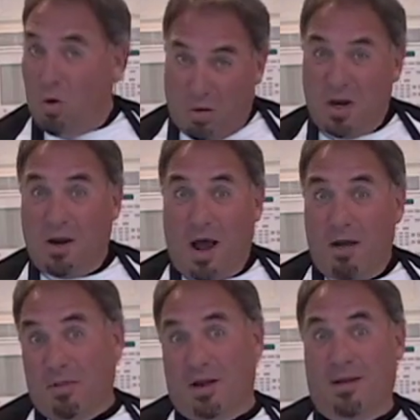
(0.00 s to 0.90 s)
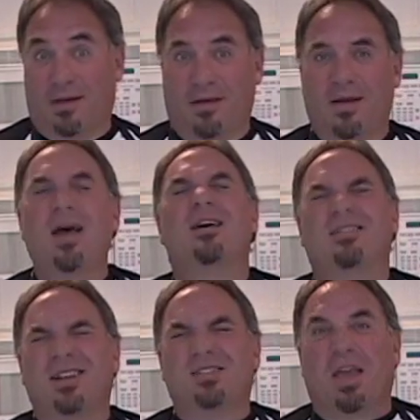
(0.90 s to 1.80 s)
or in an omelet.
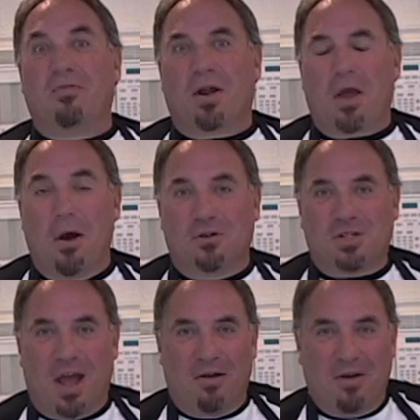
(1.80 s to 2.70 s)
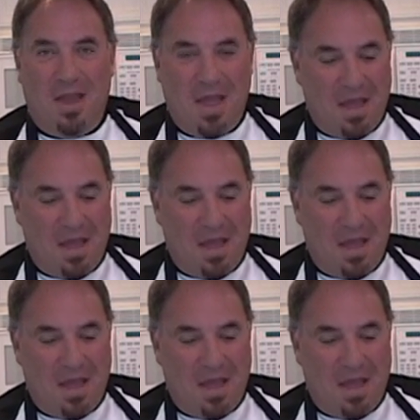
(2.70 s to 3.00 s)
Let's give it a go, shall we?